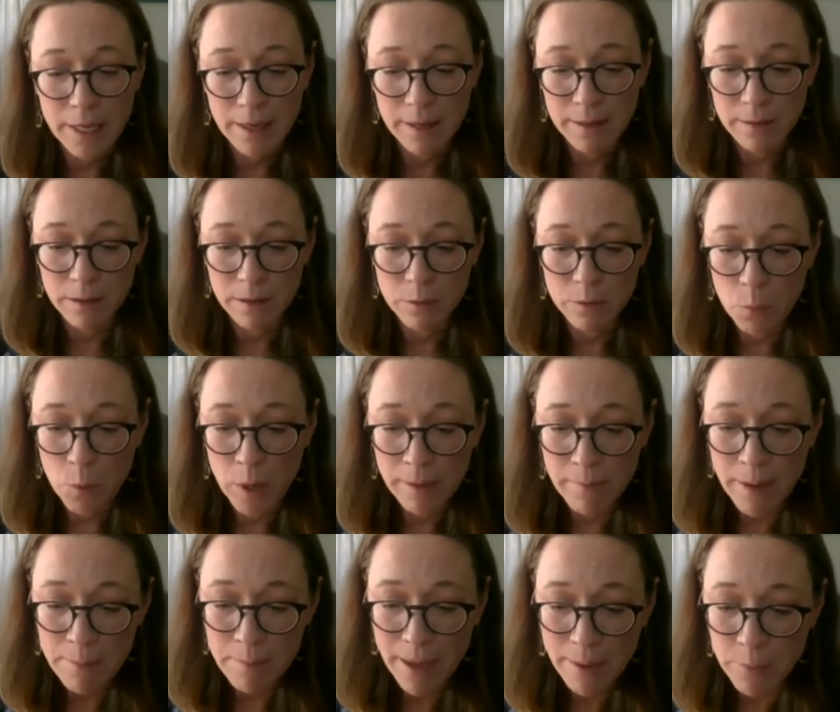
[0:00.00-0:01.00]
And one
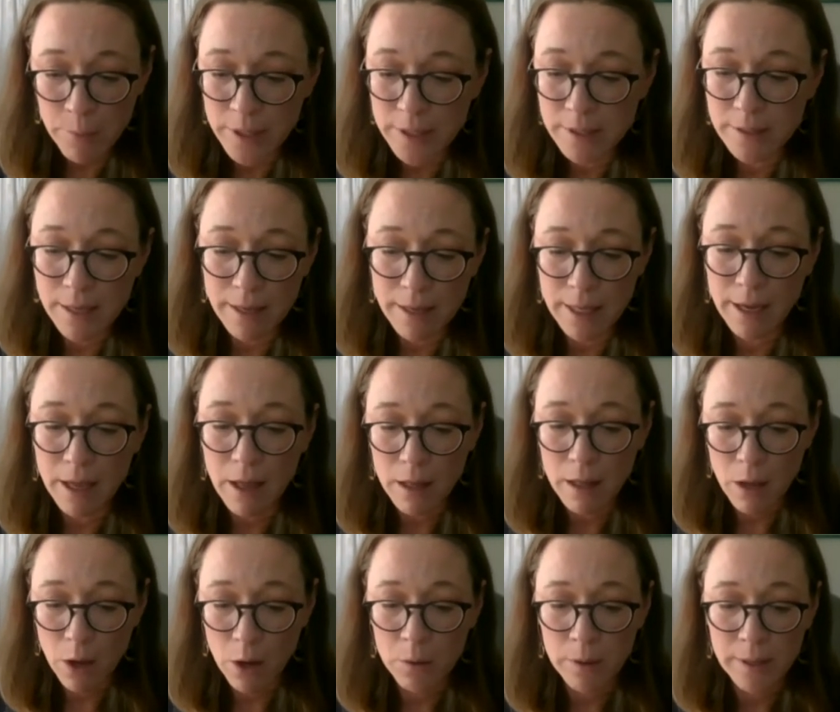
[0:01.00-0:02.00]
of my memories I think
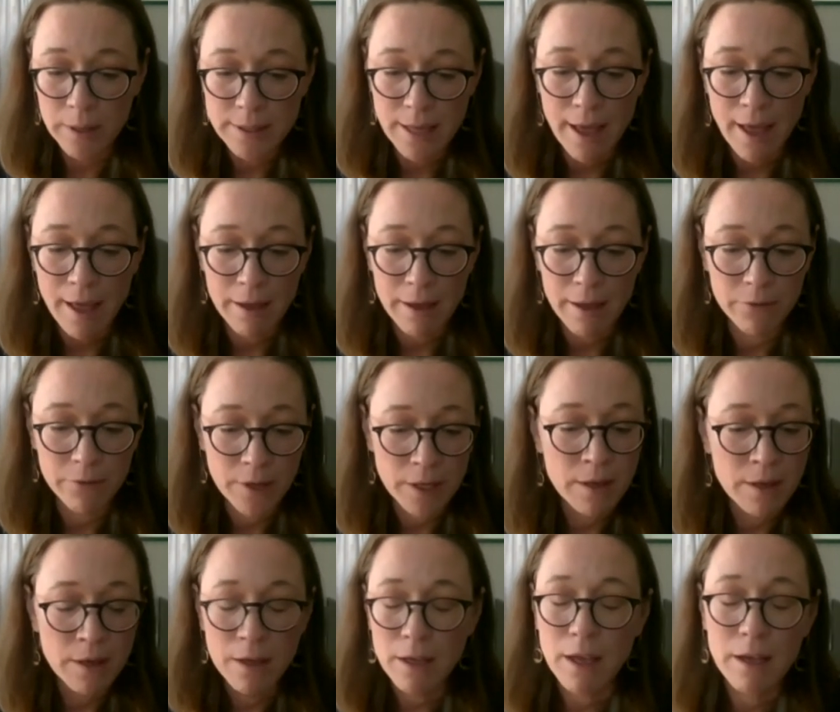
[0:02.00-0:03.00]
I'll always have
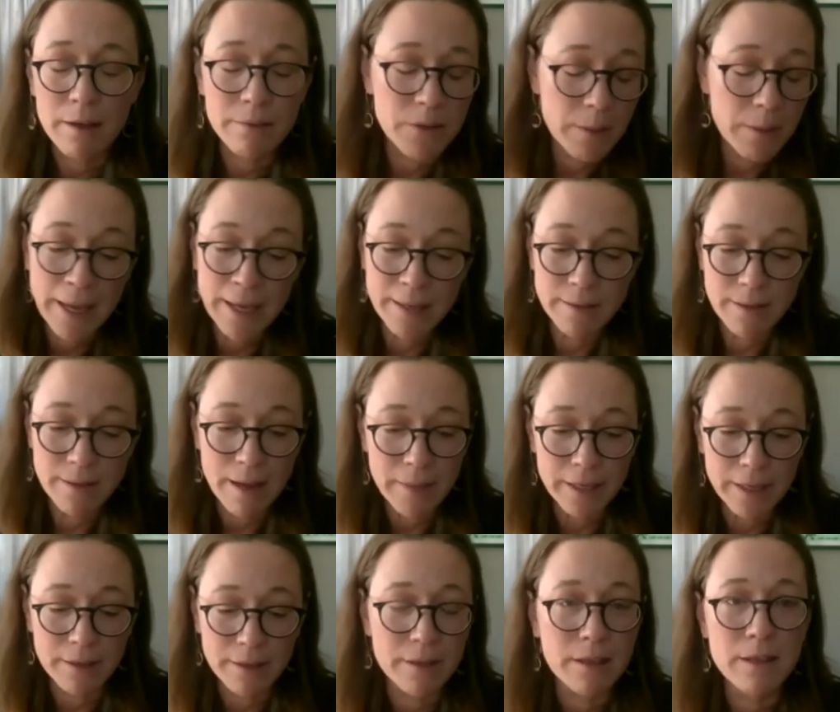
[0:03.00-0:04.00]
of the
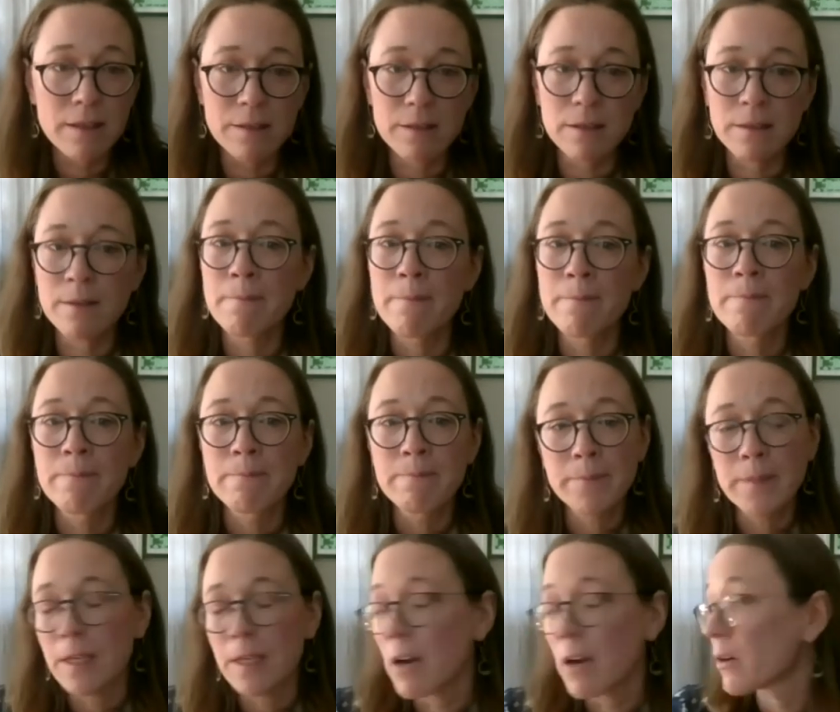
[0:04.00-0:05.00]
pandemic is
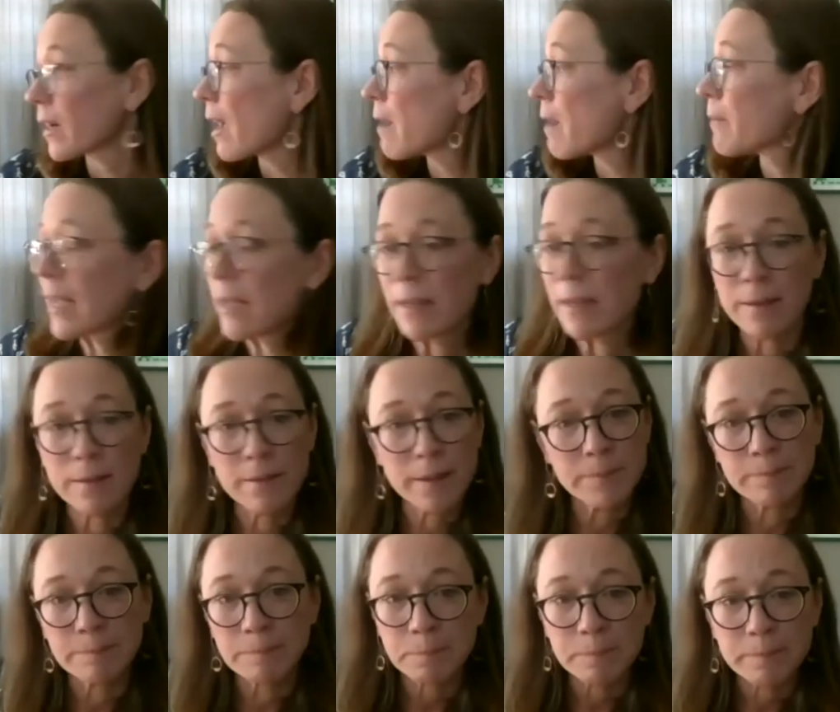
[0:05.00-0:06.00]
her coming
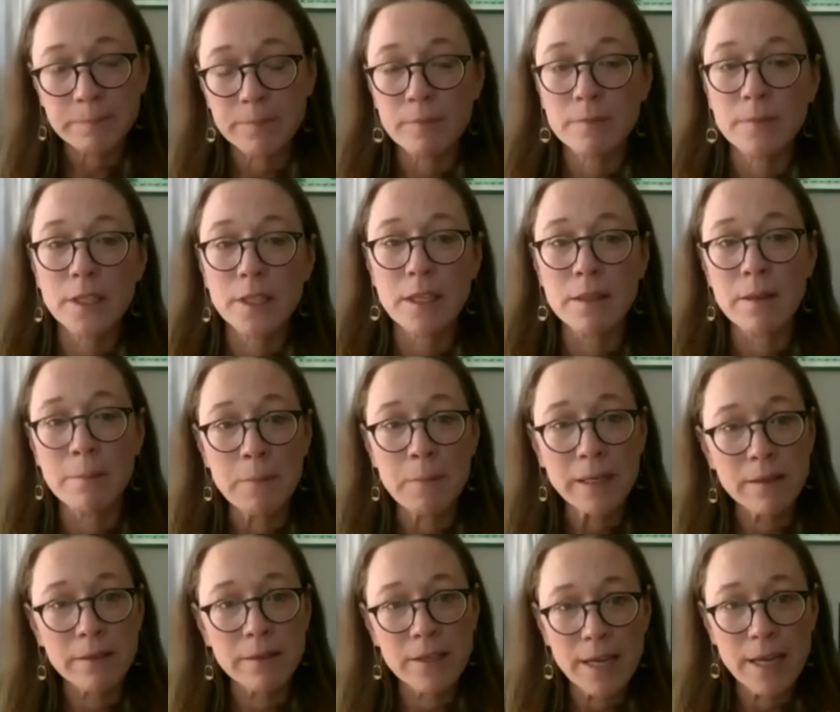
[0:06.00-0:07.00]
in the
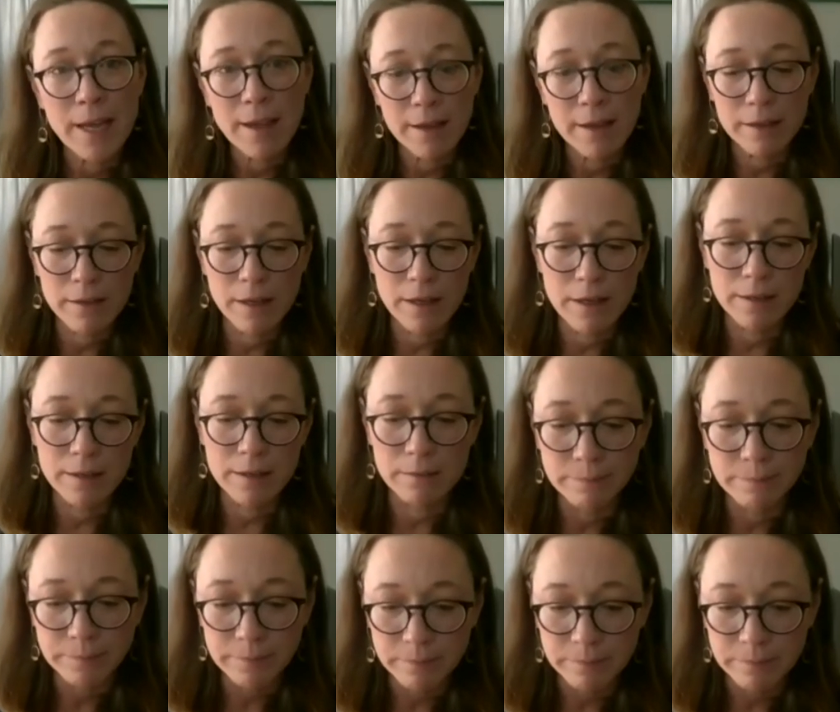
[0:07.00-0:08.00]
middle of the day, and